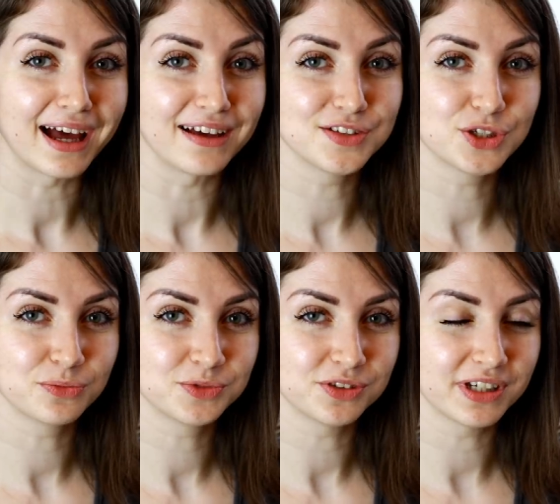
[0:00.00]
I've
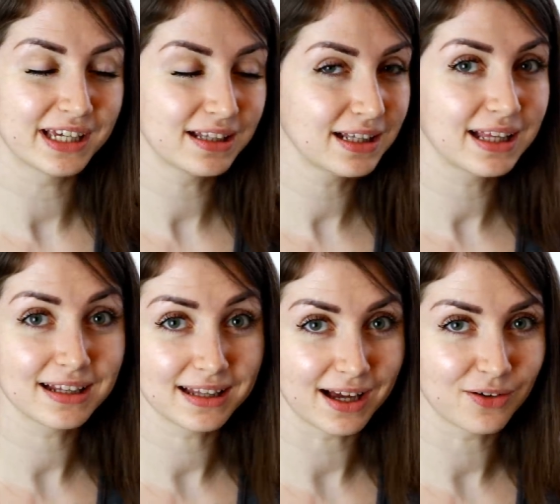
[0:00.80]
zoomed you in
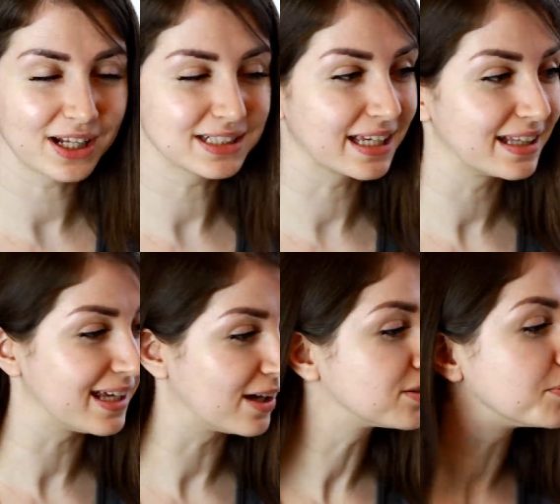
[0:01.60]
and now let's get
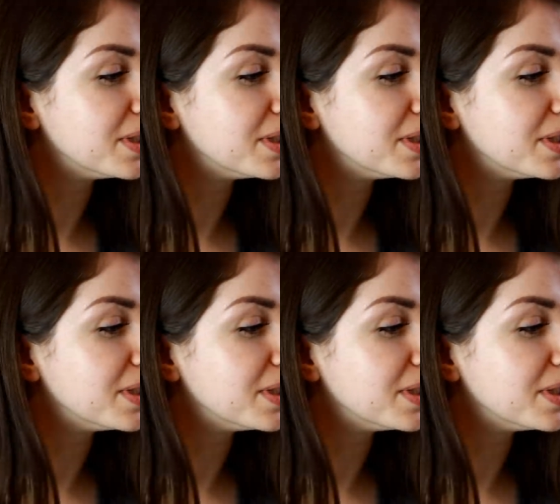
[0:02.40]
down to